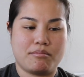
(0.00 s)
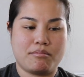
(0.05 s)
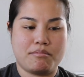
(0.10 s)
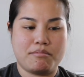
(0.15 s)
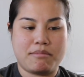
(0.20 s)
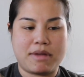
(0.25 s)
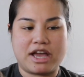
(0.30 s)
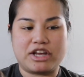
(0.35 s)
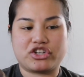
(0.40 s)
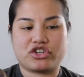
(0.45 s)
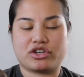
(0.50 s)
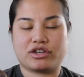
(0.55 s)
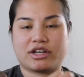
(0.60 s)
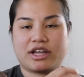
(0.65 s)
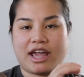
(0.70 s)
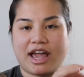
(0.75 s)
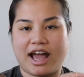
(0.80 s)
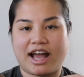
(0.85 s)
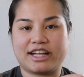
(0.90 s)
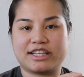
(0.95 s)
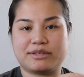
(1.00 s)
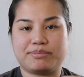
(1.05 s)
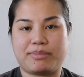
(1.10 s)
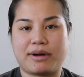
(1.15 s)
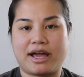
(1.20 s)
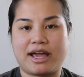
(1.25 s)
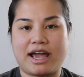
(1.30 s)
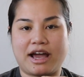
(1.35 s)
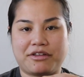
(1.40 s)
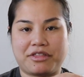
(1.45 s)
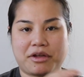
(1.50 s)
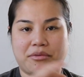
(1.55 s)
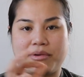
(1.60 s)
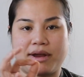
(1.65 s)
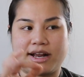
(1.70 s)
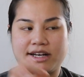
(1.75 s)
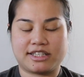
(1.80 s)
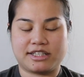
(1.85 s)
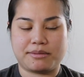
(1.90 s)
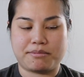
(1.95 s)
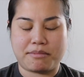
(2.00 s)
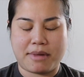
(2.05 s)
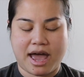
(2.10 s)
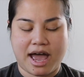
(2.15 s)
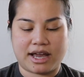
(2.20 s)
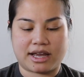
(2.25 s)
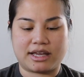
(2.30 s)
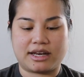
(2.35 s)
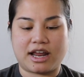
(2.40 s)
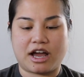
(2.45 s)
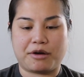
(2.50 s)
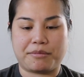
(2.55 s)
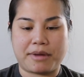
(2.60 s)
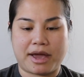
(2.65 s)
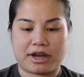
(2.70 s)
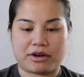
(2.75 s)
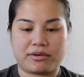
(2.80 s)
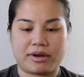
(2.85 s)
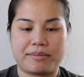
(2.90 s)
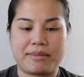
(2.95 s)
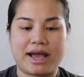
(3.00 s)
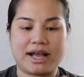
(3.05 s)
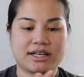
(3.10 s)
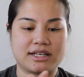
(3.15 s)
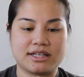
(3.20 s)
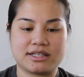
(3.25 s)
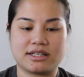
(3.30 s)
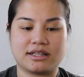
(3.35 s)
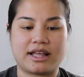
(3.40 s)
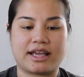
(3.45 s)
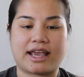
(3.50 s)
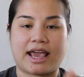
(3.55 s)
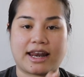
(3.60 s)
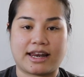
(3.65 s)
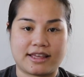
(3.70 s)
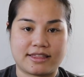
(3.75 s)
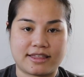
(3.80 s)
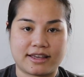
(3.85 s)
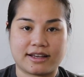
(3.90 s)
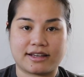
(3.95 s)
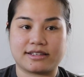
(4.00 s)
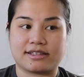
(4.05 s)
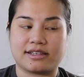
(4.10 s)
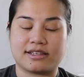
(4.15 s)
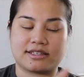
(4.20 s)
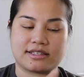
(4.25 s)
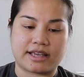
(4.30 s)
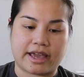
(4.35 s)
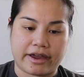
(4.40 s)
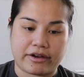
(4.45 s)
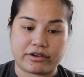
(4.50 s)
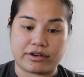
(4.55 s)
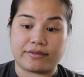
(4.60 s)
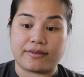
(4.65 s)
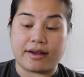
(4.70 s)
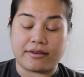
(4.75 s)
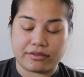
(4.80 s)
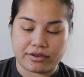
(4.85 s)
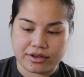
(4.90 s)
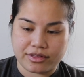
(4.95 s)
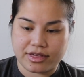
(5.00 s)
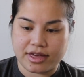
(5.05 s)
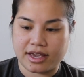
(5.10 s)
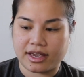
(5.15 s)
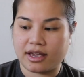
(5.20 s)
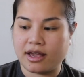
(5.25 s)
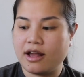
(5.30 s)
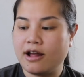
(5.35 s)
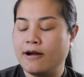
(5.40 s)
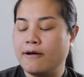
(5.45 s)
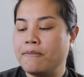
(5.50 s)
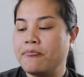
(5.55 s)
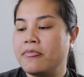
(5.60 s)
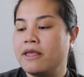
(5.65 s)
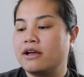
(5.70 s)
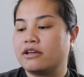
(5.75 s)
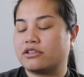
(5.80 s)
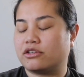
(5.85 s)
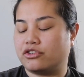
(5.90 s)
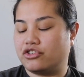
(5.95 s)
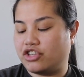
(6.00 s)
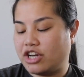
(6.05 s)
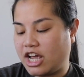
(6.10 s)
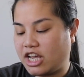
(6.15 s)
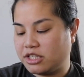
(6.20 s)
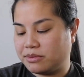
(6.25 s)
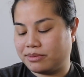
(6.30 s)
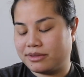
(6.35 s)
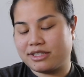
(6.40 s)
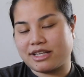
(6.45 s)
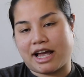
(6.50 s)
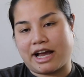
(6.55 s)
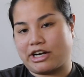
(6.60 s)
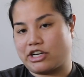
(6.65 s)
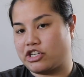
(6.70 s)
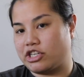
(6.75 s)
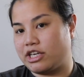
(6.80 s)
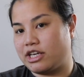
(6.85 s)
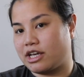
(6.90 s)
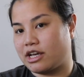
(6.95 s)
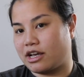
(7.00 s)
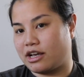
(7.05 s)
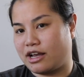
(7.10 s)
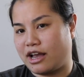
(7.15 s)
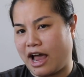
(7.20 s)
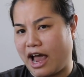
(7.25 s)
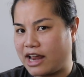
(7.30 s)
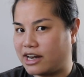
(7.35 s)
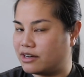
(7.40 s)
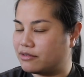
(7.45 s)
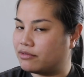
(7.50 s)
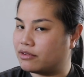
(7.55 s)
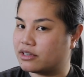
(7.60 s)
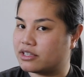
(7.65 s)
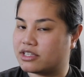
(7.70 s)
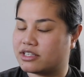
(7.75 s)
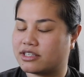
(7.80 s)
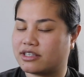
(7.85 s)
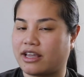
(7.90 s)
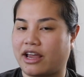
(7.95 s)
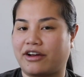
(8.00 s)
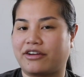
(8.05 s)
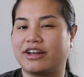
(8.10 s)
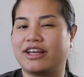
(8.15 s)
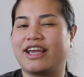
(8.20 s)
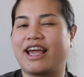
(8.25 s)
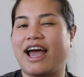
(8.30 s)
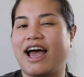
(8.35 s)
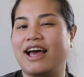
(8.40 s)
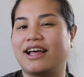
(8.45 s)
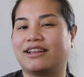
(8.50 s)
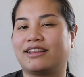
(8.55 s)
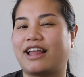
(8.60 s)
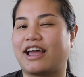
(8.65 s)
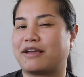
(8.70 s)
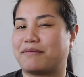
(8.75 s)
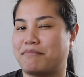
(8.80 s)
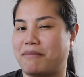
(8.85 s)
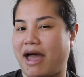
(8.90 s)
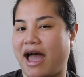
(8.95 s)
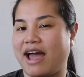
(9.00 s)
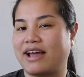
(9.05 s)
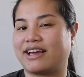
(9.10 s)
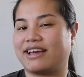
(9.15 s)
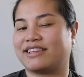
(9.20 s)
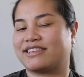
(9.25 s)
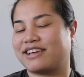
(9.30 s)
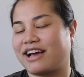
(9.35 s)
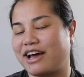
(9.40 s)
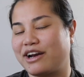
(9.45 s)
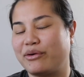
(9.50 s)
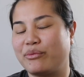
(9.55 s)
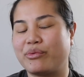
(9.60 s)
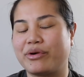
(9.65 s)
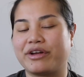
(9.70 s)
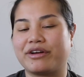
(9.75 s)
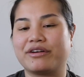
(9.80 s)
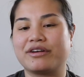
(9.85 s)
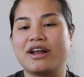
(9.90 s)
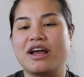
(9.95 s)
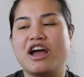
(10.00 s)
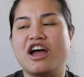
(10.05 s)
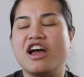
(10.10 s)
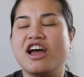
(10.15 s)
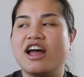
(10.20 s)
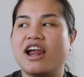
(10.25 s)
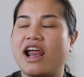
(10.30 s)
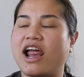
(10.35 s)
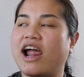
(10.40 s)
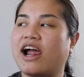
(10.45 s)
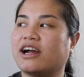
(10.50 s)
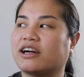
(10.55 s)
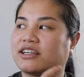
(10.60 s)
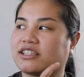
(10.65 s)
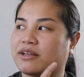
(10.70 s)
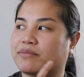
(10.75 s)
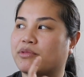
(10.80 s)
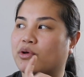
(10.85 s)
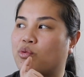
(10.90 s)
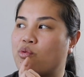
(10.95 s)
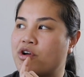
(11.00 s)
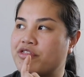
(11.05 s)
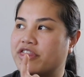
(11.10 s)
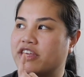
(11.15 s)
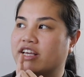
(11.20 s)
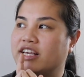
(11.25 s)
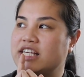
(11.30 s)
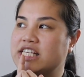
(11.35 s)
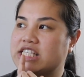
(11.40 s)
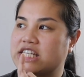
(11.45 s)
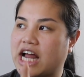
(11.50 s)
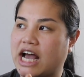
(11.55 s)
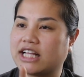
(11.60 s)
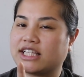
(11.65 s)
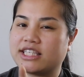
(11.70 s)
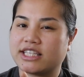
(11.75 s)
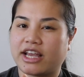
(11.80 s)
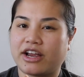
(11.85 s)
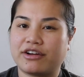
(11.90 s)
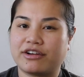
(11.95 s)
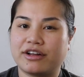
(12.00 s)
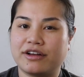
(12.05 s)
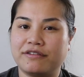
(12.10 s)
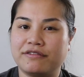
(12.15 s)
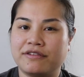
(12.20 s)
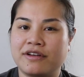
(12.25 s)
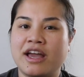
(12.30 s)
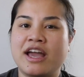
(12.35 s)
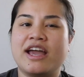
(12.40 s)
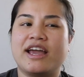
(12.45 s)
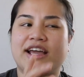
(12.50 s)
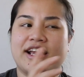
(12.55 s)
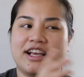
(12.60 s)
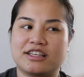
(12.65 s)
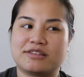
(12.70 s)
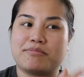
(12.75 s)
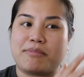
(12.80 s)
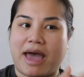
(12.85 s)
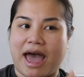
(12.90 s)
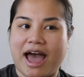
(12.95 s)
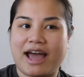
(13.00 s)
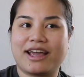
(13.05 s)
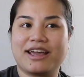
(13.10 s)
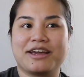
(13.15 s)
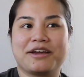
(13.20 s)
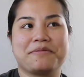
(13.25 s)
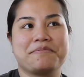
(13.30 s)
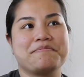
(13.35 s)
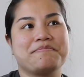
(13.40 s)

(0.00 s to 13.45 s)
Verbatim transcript: measure cats by how they react to Mac and how Mac react. Mac doesn't like anything because he's scared of everything. So Jasper's actually kind of a scaredy cat like Mac. It's kind of weird, except the one thing he's not scared of is Mac,